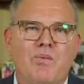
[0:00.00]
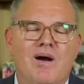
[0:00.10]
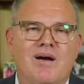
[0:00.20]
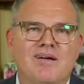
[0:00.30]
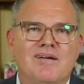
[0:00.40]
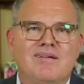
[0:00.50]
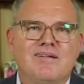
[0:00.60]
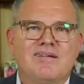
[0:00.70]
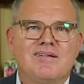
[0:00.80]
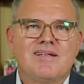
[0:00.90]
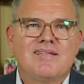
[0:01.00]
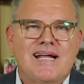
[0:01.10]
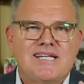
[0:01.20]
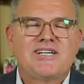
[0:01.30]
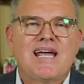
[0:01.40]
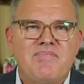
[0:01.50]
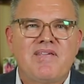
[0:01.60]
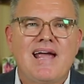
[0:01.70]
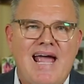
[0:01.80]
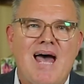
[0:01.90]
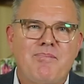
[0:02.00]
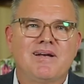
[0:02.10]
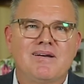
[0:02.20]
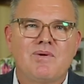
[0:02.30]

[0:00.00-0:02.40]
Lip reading: where that same thing happened.